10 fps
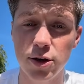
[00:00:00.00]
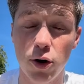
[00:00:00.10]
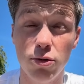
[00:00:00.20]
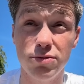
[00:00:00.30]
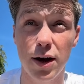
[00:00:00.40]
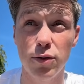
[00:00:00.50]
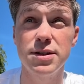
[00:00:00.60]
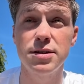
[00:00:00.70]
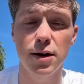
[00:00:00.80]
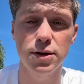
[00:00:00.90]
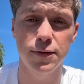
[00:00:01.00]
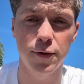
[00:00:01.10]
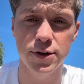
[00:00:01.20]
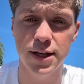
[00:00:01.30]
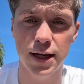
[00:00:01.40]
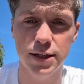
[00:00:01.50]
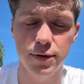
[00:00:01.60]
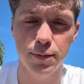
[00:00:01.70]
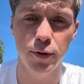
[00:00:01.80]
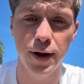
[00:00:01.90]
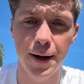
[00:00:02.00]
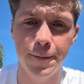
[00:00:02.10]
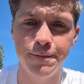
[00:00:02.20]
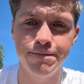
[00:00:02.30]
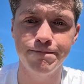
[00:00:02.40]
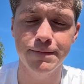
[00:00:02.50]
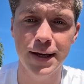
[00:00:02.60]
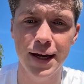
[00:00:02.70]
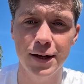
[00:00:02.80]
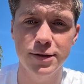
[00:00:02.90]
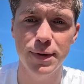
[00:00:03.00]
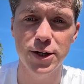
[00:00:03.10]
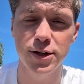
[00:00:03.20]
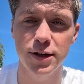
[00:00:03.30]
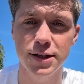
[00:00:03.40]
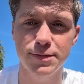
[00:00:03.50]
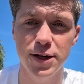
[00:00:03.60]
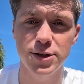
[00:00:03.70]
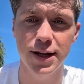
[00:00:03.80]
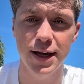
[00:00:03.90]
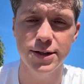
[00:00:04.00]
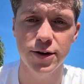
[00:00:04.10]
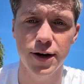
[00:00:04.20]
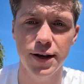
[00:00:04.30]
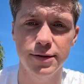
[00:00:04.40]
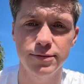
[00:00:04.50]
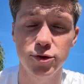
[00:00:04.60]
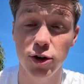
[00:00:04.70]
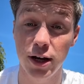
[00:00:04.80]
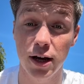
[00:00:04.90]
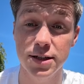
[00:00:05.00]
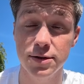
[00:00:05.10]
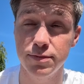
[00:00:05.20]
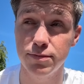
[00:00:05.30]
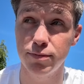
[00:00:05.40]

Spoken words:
So that was the first taste of it. But yeah, special days. All right, 3 losses,